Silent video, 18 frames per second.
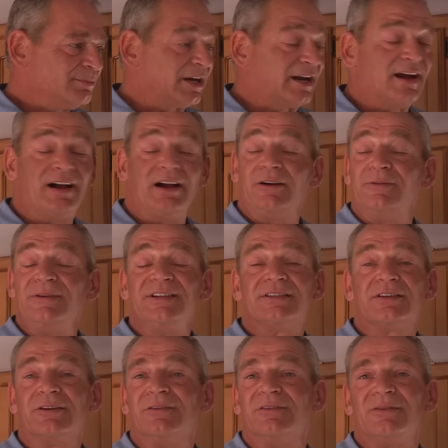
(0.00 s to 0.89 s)
But I
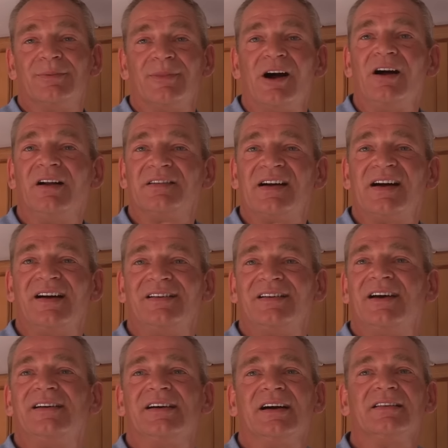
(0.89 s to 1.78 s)
always turn them all
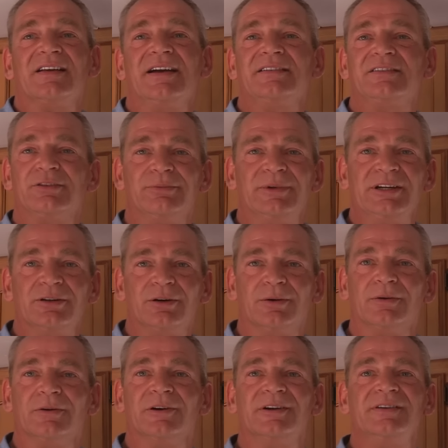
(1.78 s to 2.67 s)
on. I, I like to
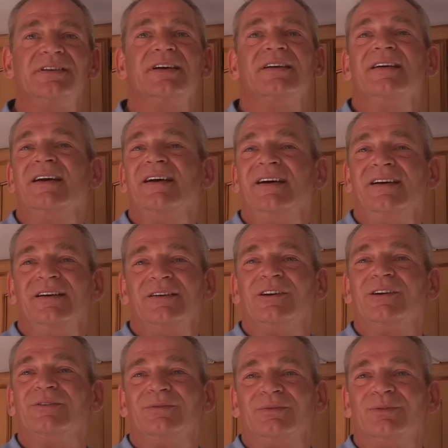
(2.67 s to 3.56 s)
record
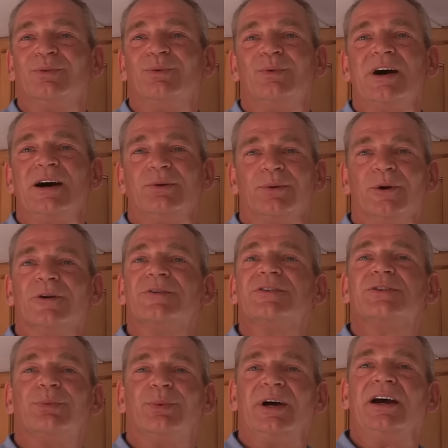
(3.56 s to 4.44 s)
what
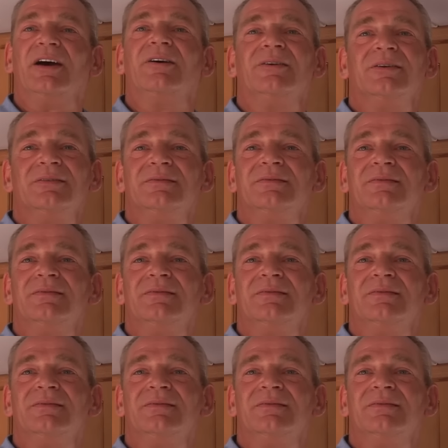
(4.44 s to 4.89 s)
works where.